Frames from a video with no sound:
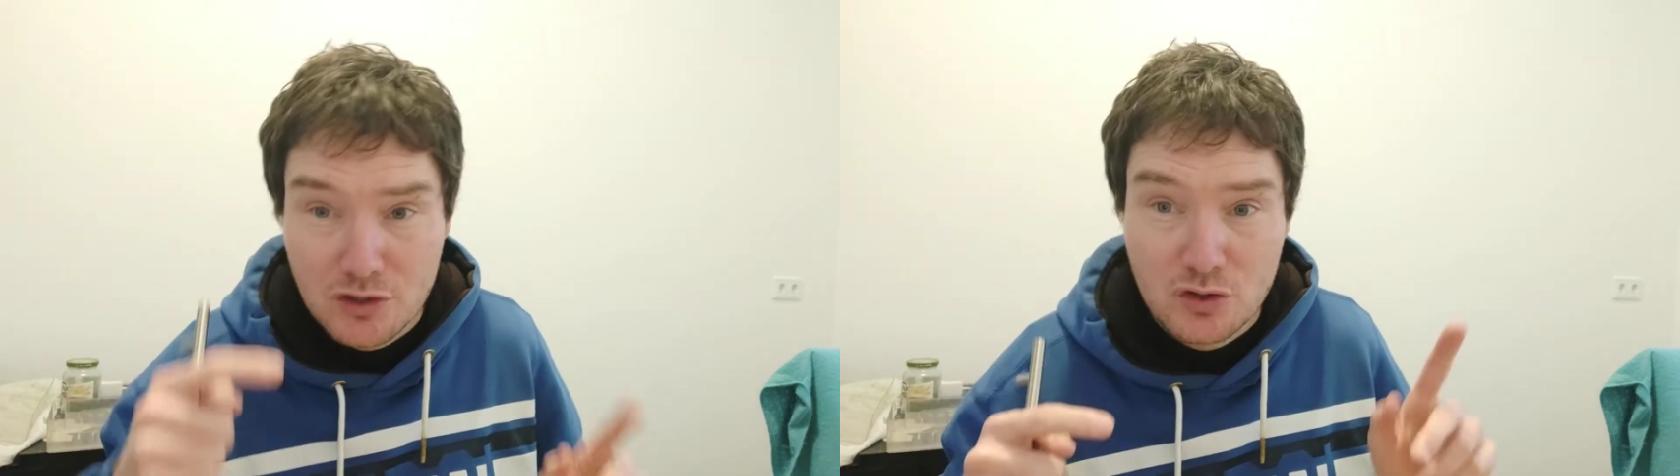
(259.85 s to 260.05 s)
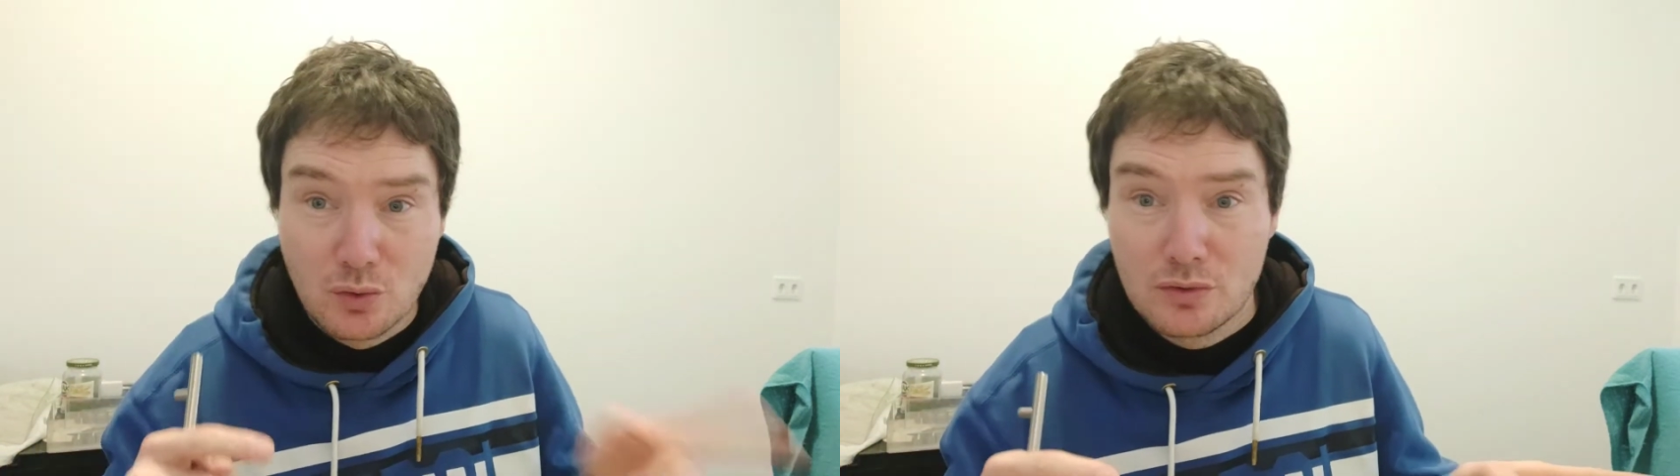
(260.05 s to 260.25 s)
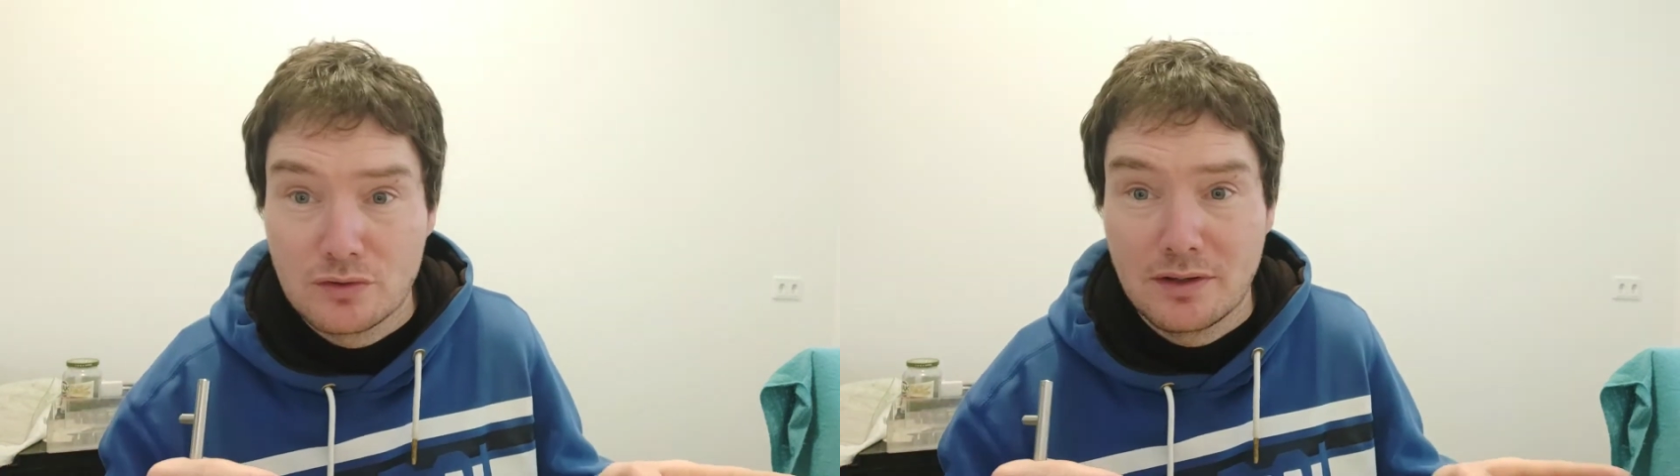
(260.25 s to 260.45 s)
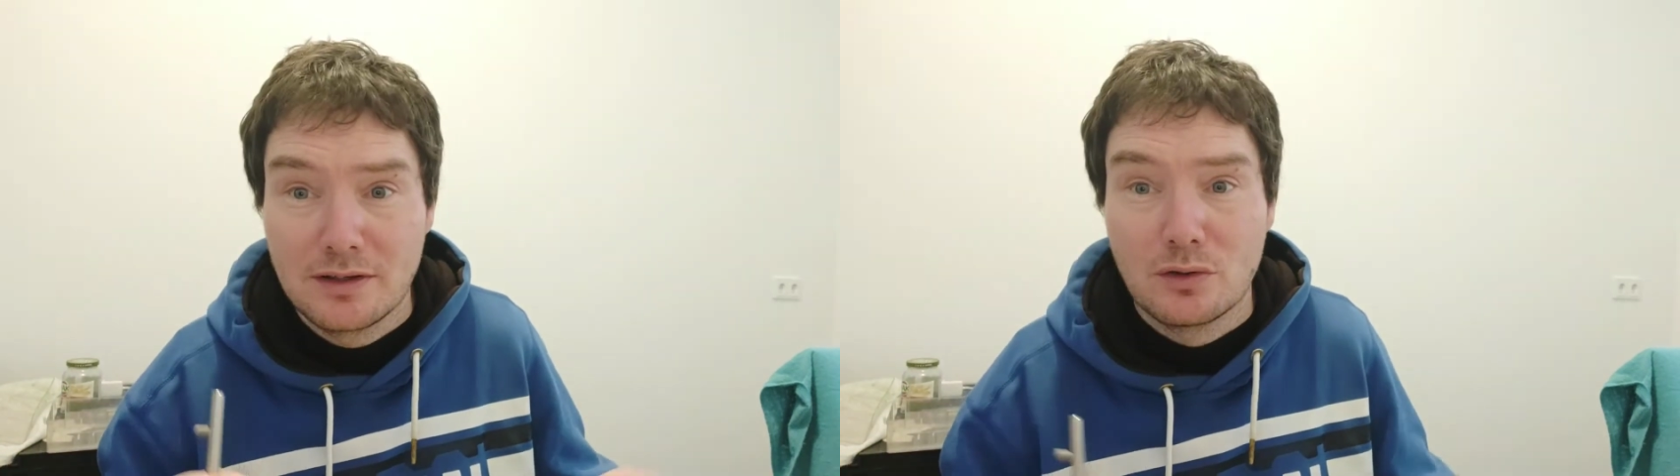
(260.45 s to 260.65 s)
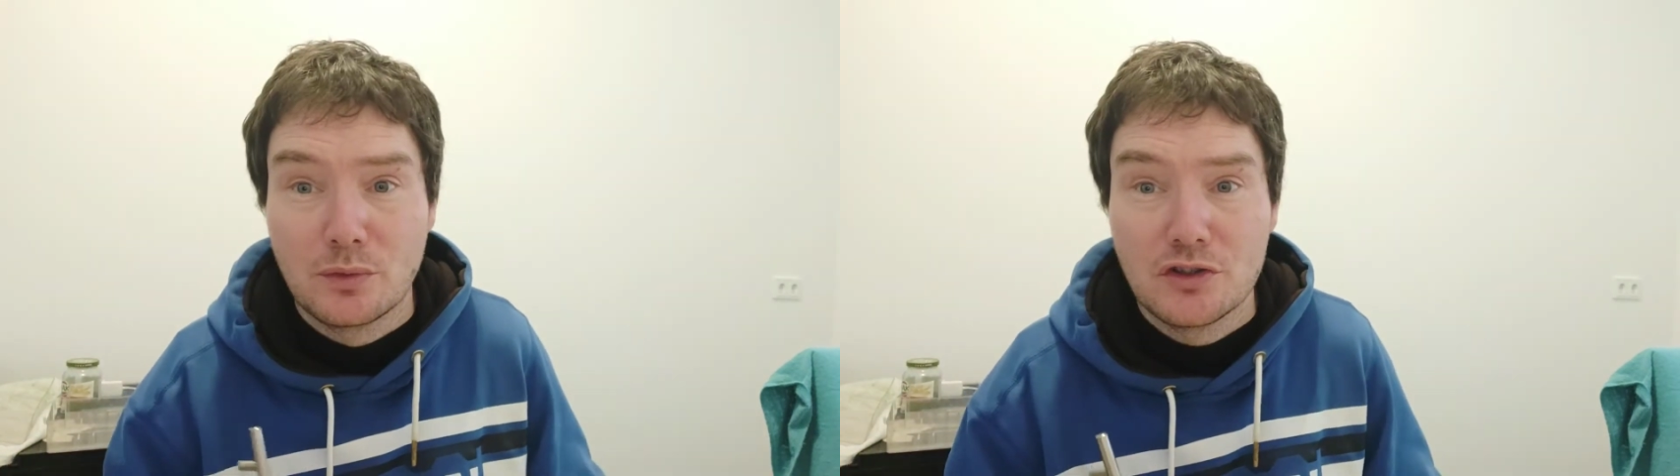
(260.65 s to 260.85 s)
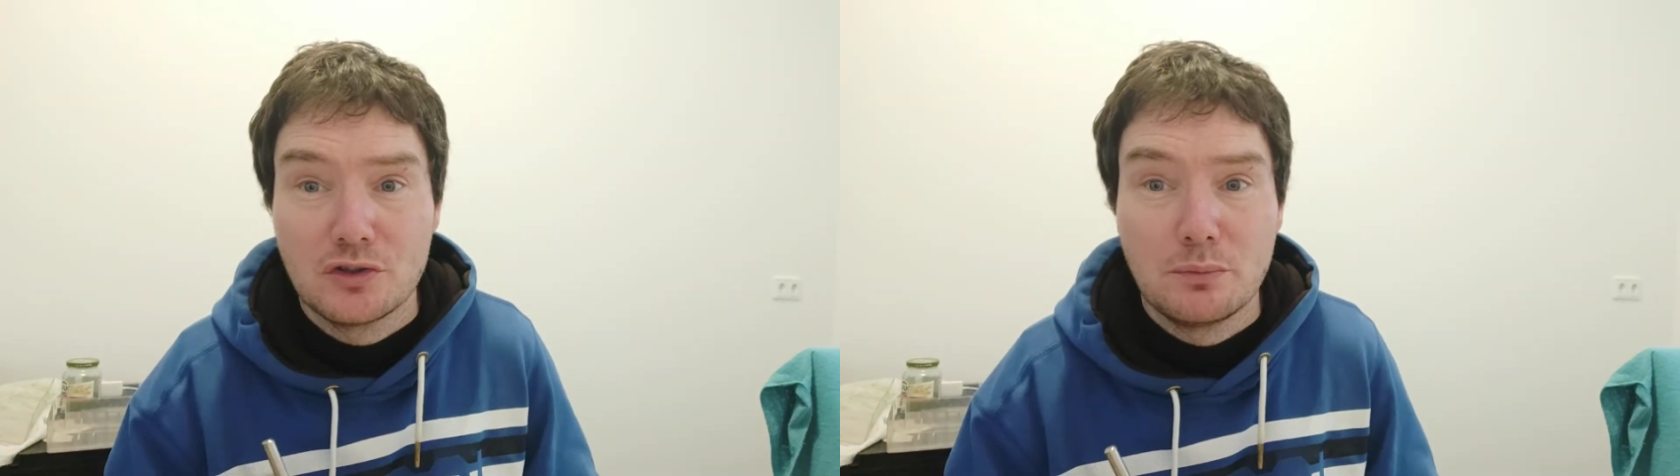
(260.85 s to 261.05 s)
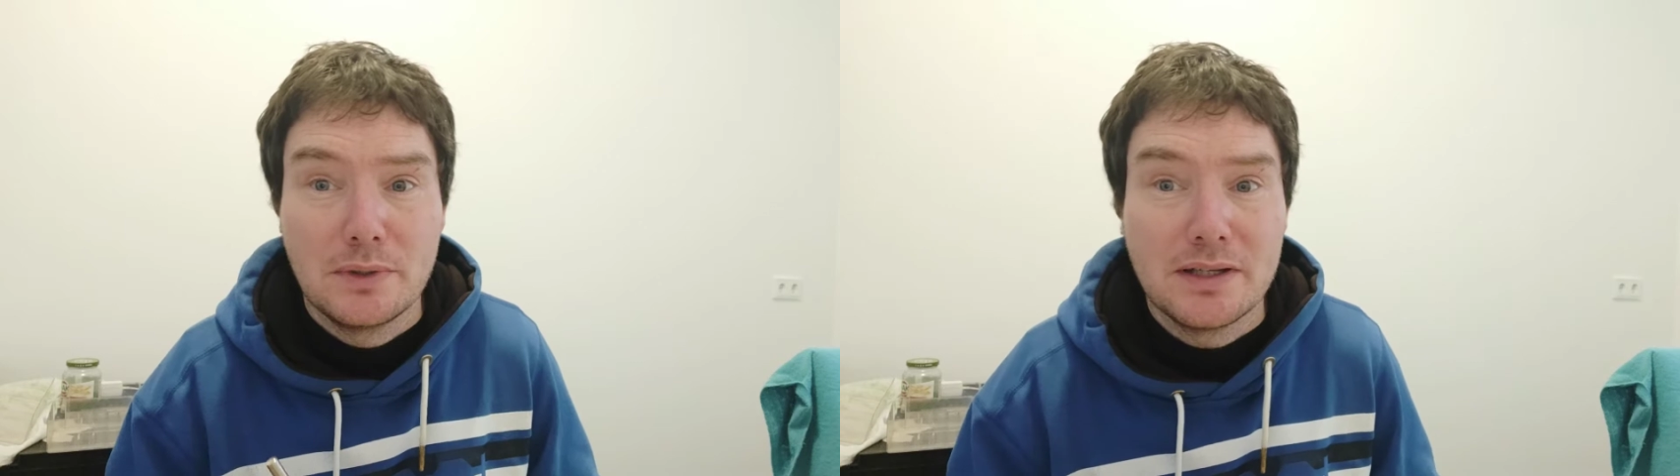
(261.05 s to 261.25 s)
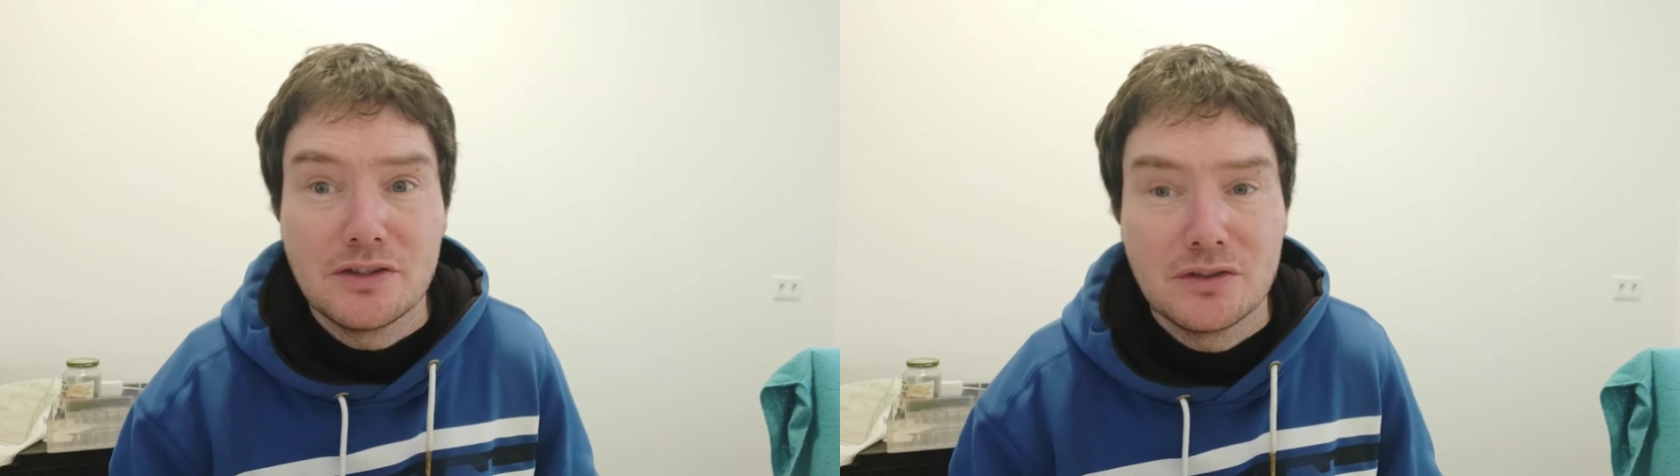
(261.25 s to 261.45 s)
shorter than the original
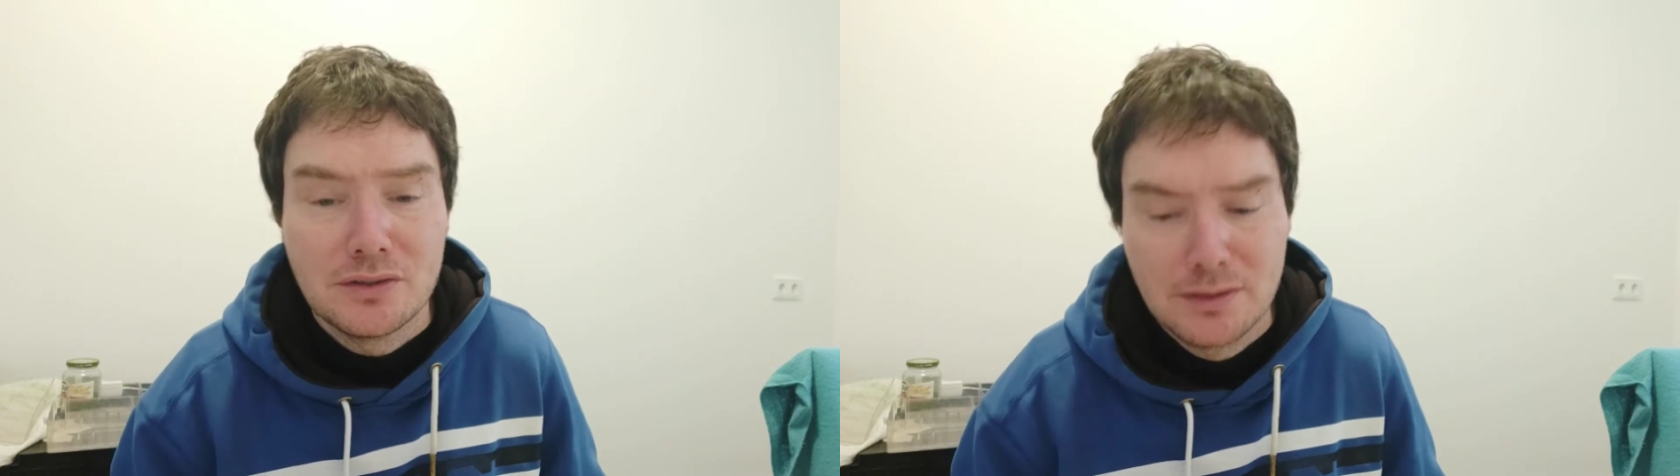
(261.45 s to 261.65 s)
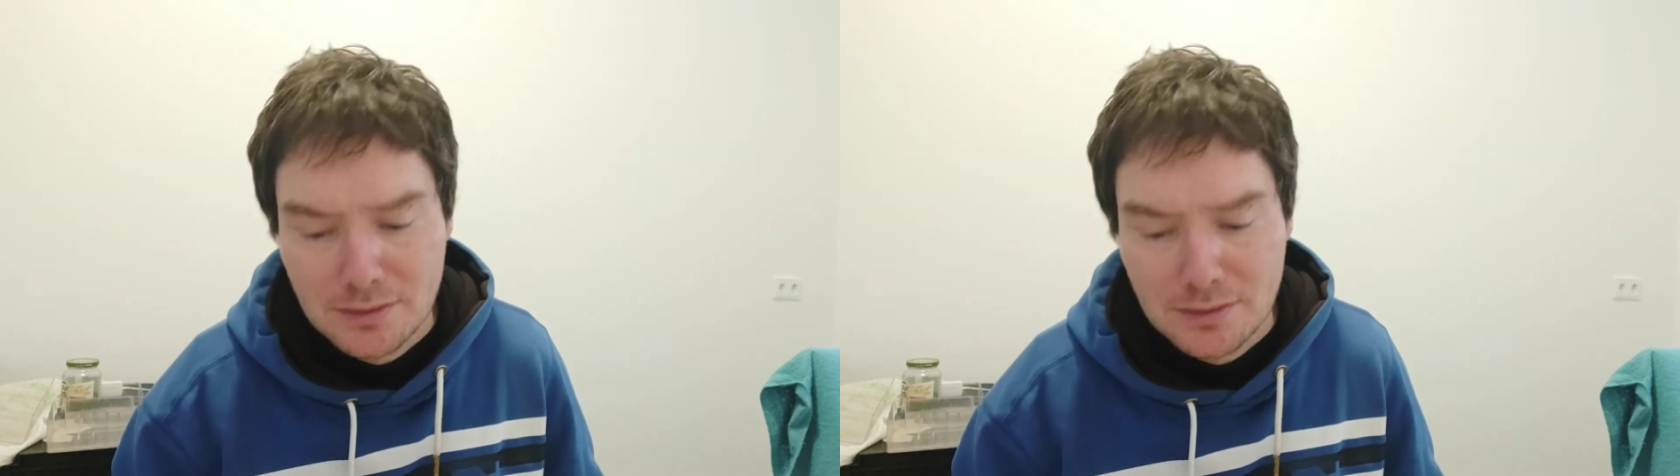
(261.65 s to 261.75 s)
base.